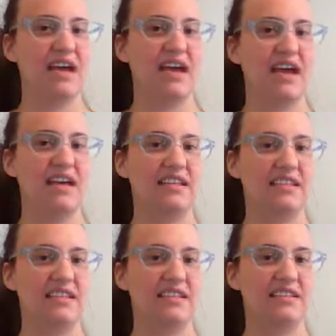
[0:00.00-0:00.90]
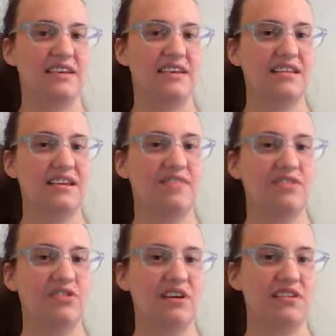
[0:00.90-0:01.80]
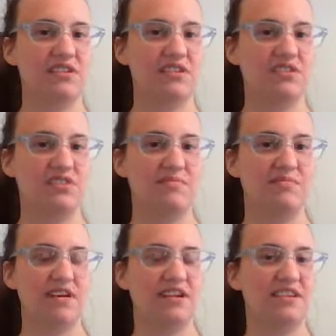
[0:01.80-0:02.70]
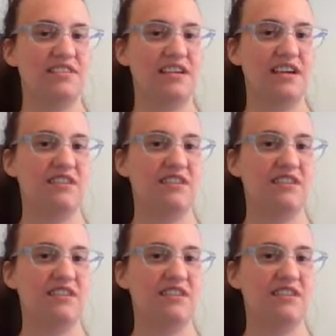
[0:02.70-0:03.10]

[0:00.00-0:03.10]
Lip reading: And until then, if you guys enjoyed my content,